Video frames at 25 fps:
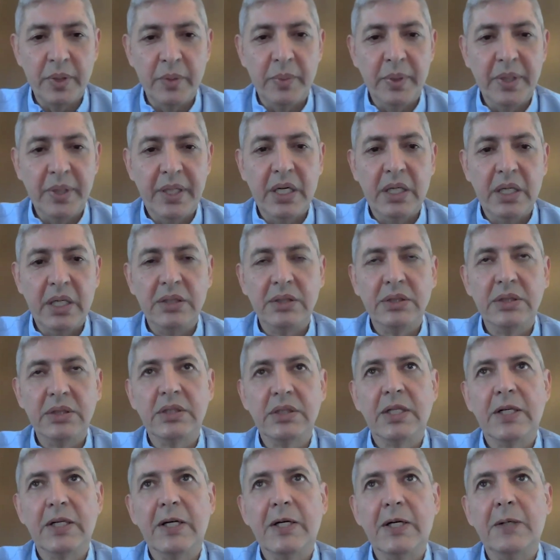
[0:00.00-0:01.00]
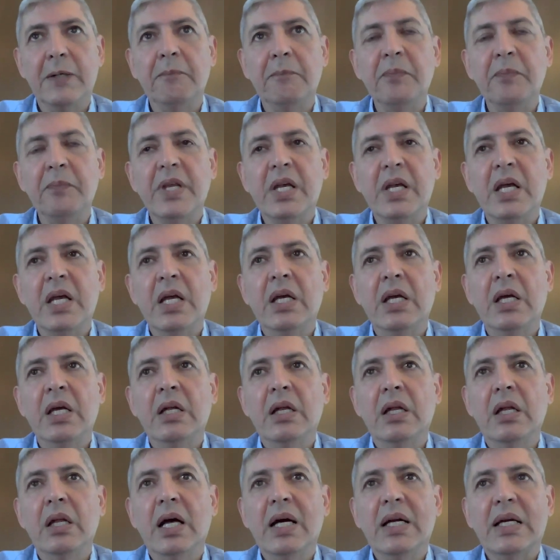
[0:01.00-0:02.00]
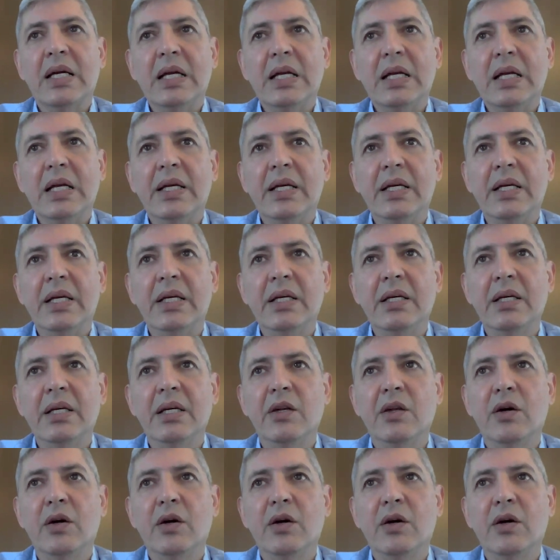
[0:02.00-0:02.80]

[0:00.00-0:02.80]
because luckily,